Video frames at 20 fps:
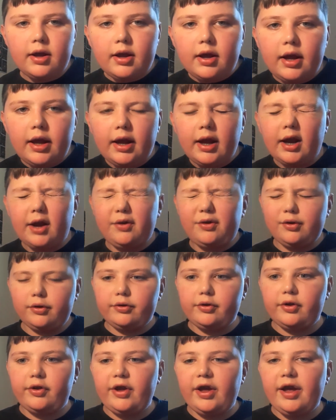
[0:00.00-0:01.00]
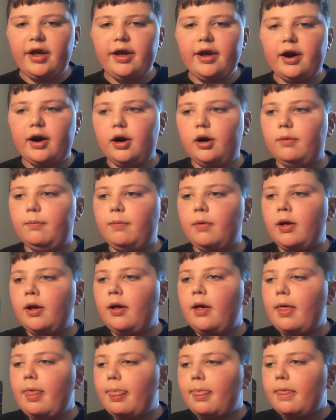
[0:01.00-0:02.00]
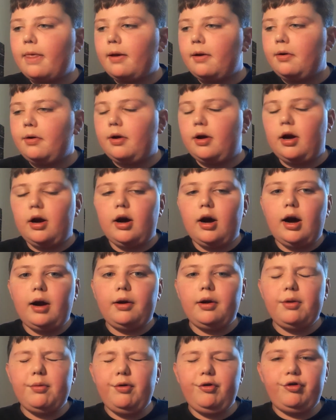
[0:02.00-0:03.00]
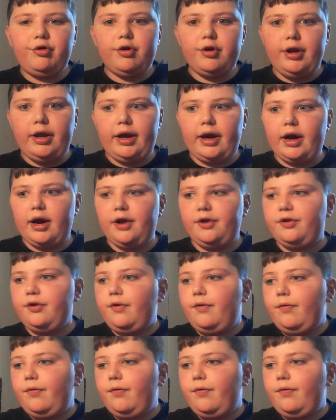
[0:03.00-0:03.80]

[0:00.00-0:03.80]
Hey guys, so today I'm gonna be showing you guys